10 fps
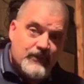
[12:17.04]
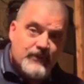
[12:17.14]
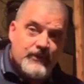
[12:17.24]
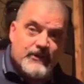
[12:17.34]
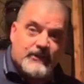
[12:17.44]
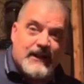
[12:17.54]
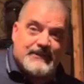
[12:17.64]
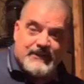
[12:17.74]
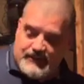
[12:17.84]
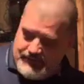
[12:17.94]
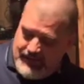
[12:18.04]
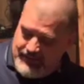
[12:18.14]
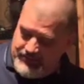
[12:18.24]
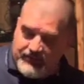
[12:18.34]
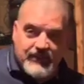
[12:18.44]
Your classic
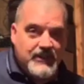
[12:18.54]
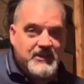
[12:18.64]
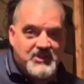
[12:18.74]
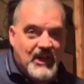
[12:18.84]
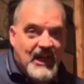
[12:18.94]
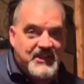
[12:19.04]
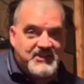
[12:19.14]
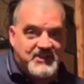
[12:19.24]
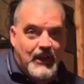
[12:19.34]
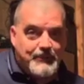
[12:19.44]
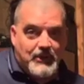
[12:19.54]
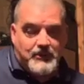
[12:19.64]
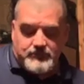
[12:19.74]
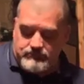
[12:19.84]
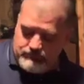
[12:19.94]
nasally jazz type
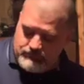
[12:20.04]
tone.